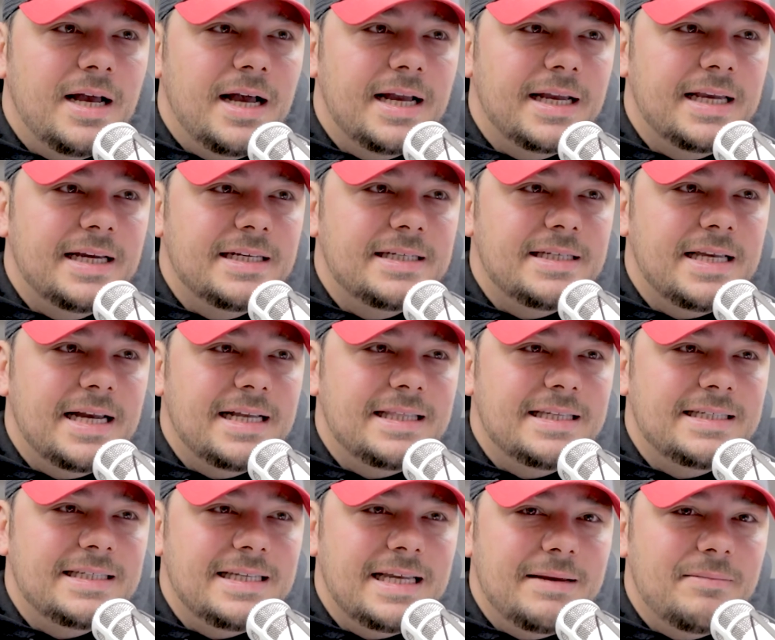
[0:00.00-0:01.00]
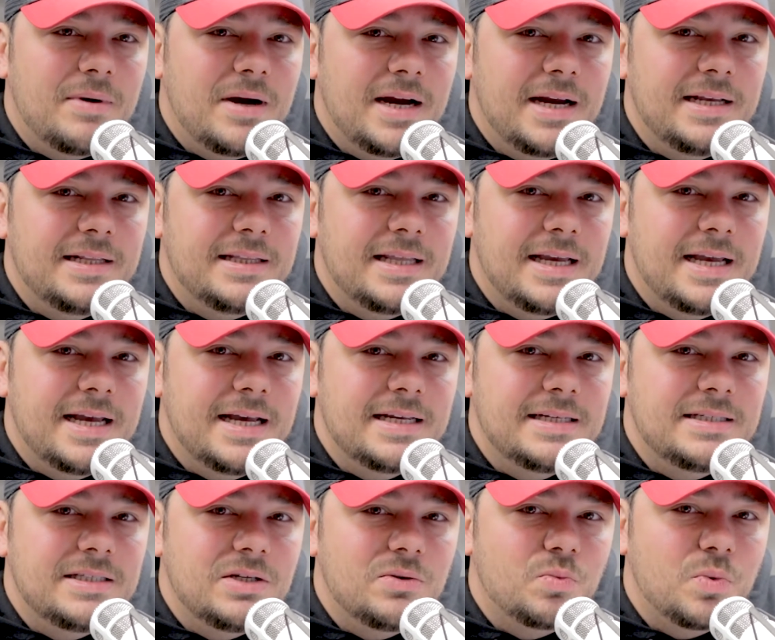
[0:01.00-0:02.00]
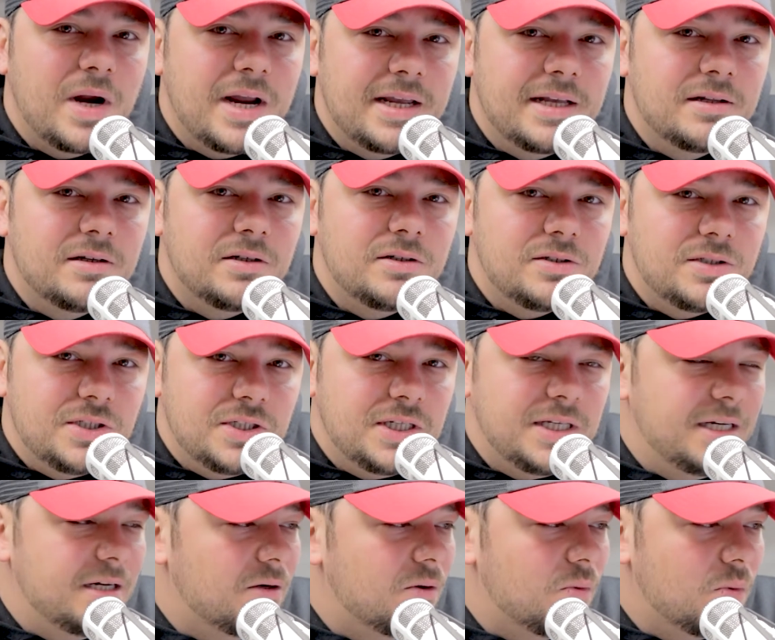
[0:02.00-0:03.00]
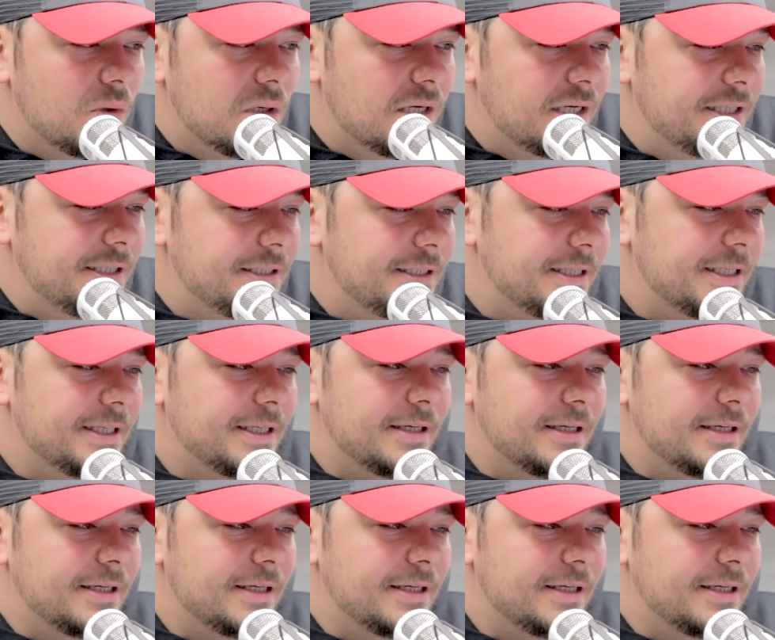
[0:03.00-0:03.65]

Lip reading: I guess, at the same height as the regular ZL1,